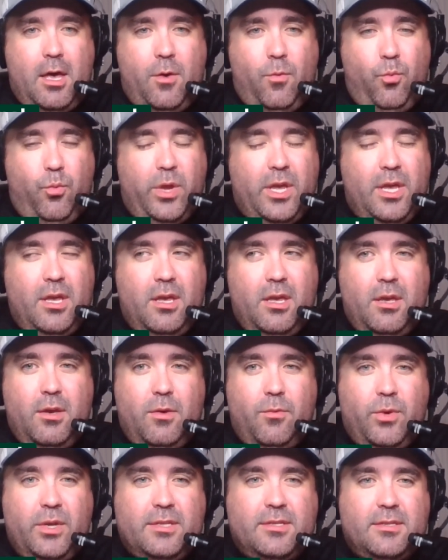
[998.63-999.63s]
we
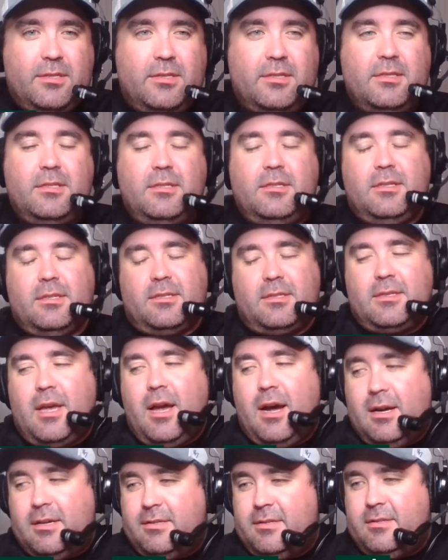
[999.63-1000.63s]
we
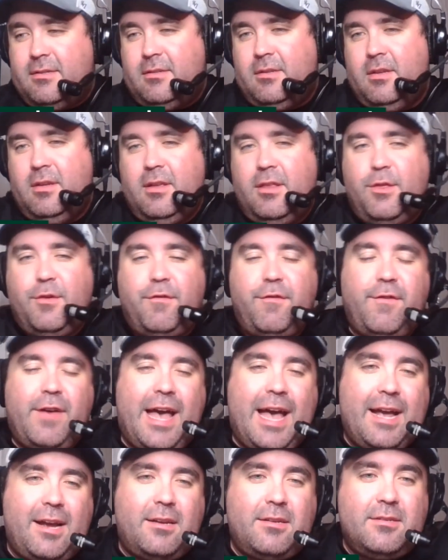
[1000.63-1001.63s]
discussed the
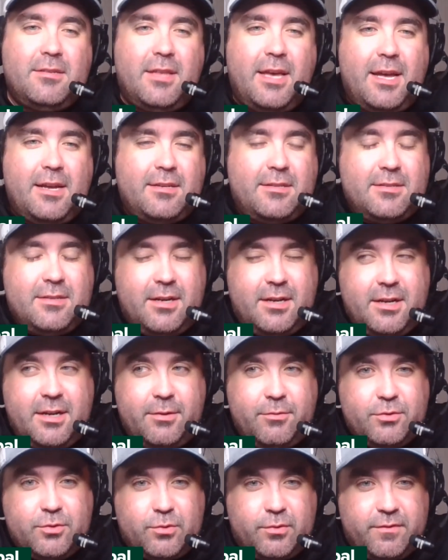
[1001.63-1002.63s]
fact that uh, it
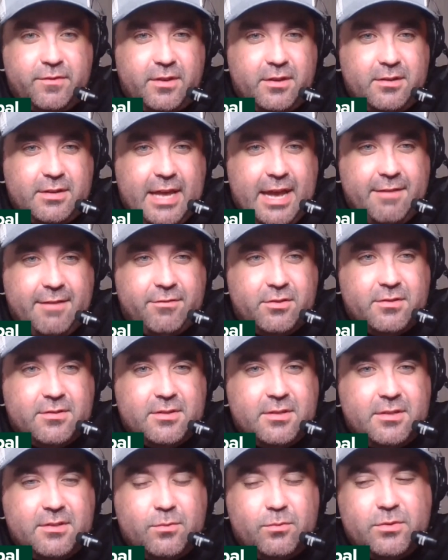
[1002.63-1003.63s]
was revealed after the
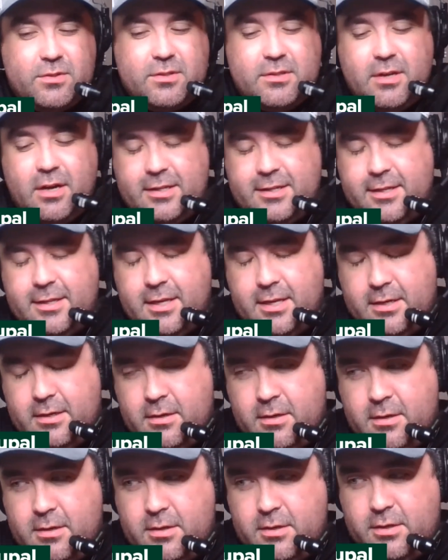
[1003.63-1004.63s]
season was done that
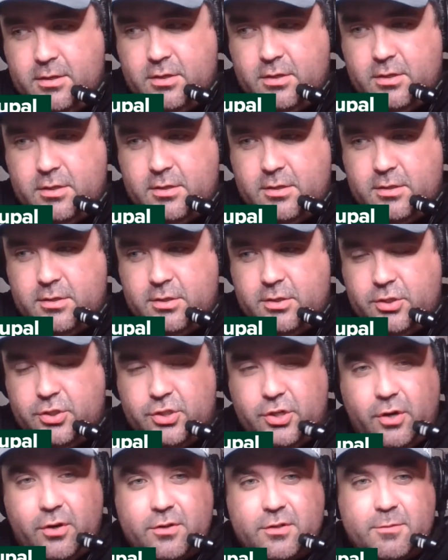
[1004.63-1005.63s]

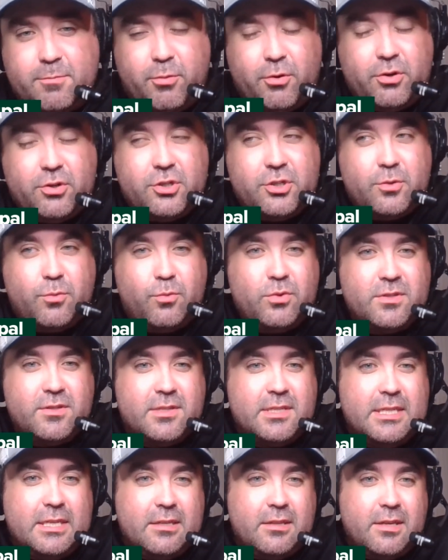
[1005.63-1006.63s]
Jared Spurgeon was
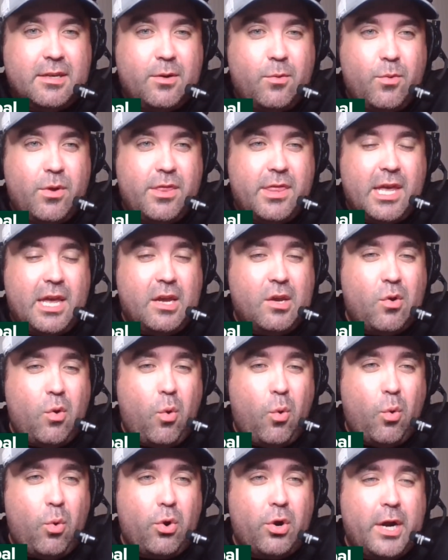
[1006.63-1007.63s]
dealing with a
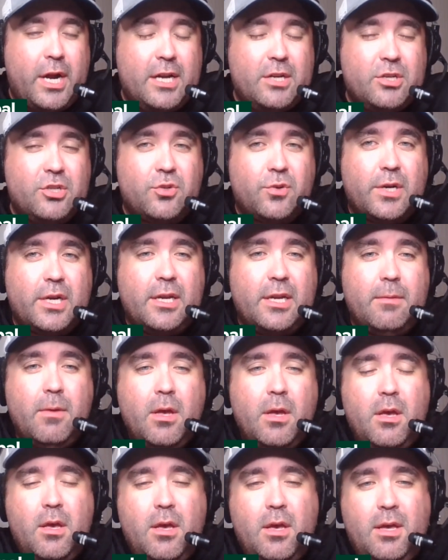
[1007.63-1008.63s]
core injury
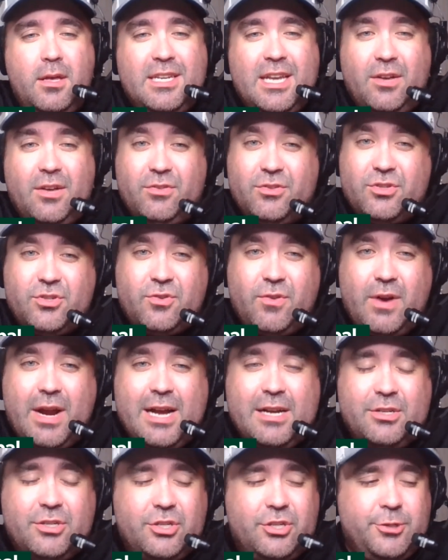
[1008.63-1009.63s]
down the
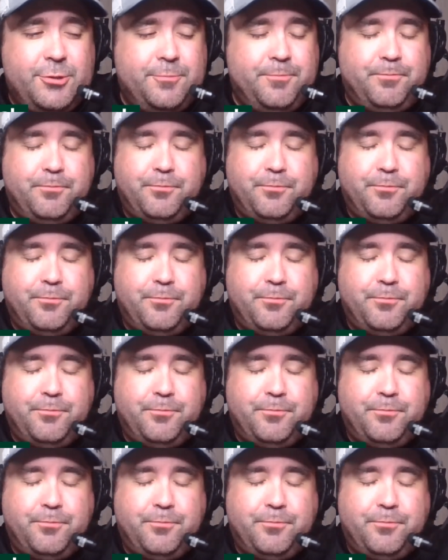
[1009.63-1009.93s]
stretch.